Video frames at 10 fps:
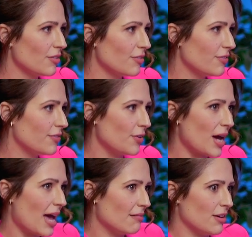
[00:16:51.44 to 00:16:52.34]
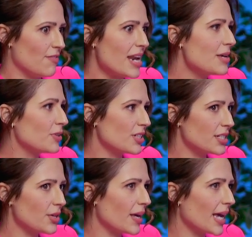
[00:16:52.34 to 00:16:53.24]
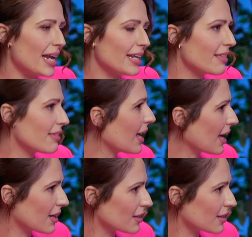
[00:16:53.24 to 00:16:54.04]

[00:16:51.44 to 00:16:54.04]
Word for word: for of anybody doing anything.